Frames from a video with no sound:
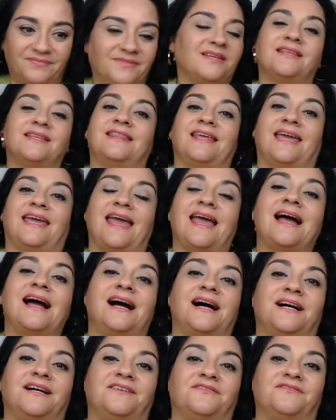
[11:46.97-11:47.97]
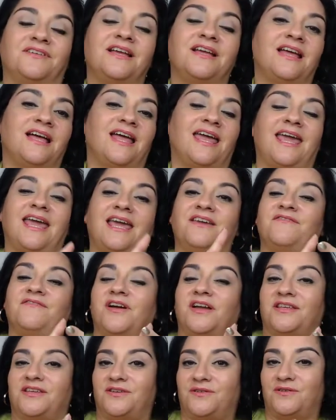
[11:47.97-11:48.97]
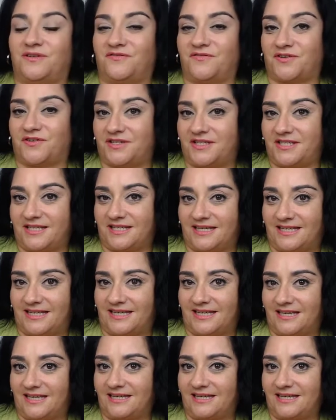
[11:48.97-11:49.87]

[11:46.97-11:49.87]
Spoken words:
They have Avon University,